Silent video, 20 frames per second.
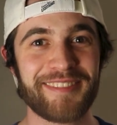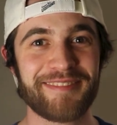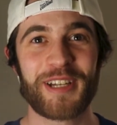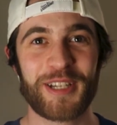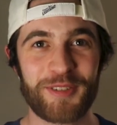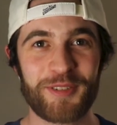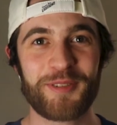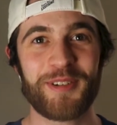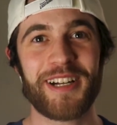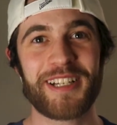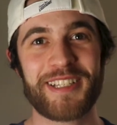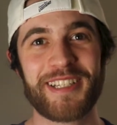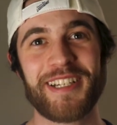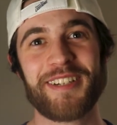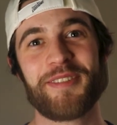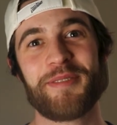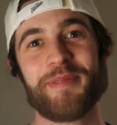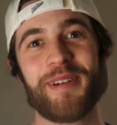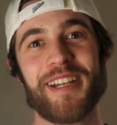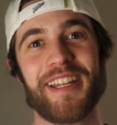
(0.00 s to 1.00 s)
Thanks for watching,
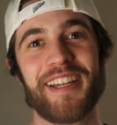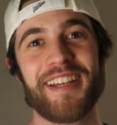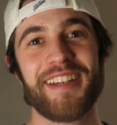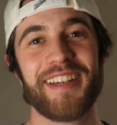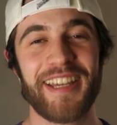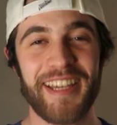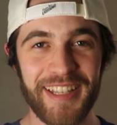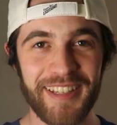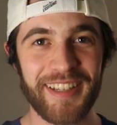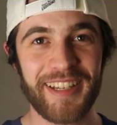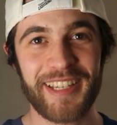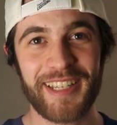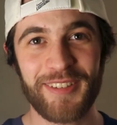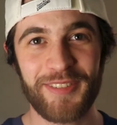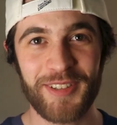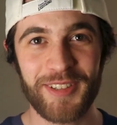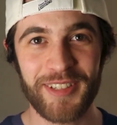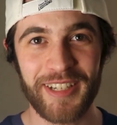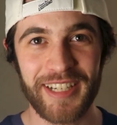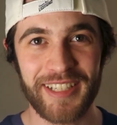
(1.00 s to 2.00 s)
everybody. Hit like
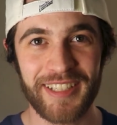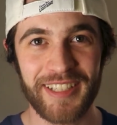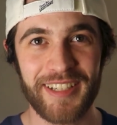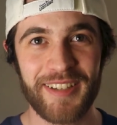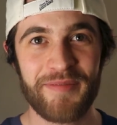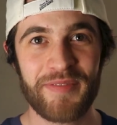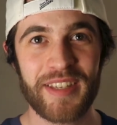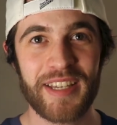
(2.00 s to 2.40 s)
if you liked it.